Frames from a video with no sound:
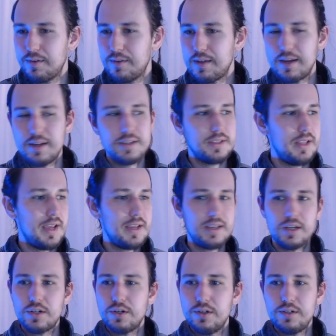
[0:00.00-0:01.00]
that is like
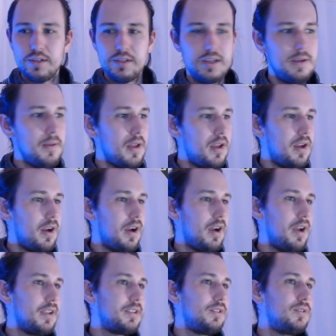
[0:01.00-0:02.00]
it currently.
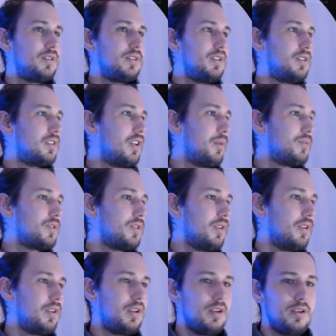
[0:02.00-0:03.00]
So you see
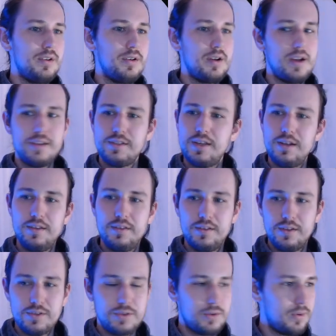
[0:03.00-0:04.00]
Samsung here, as said in the
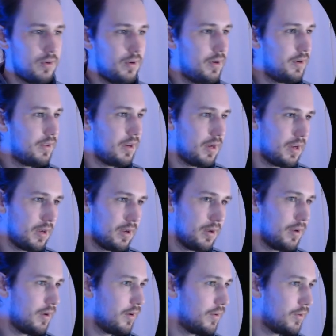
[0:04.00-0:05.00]
Discord,
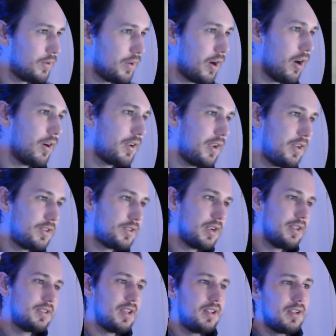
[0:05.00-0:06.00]
Arcane
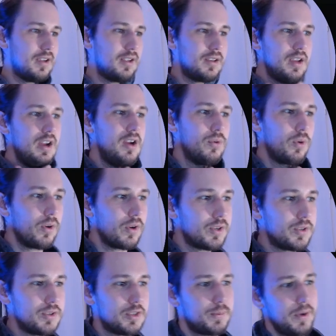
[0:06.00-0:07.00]
Transcendent, or
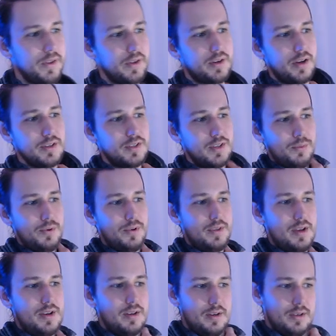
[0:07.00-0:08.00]
choose a spell that costs no more
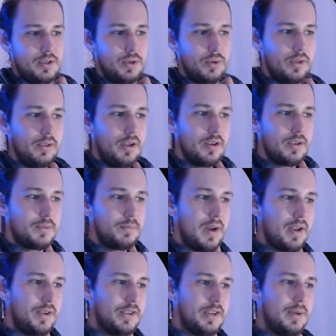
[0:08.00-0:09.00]
than your total
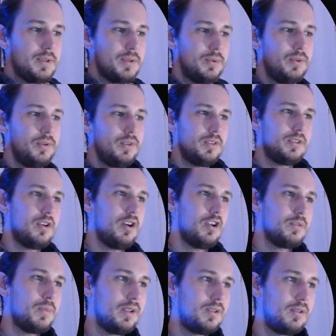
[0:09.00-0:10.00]
mana gems, reduces
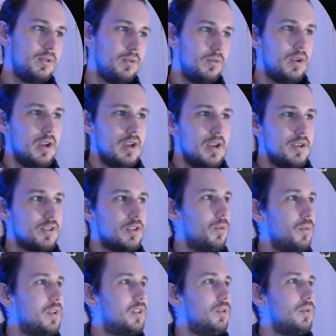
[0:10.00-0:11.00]
cost by 2.
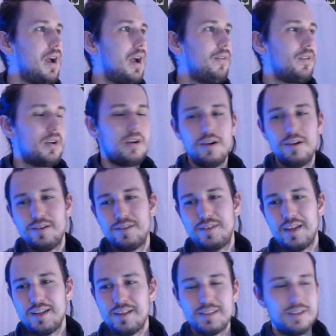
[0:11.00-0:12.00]
So we do have a card
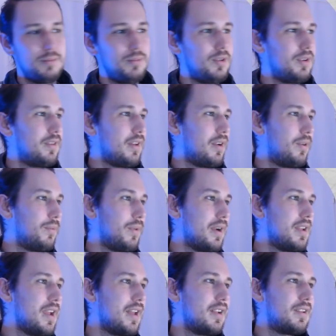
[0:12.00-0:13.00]
that is similar to that already, and it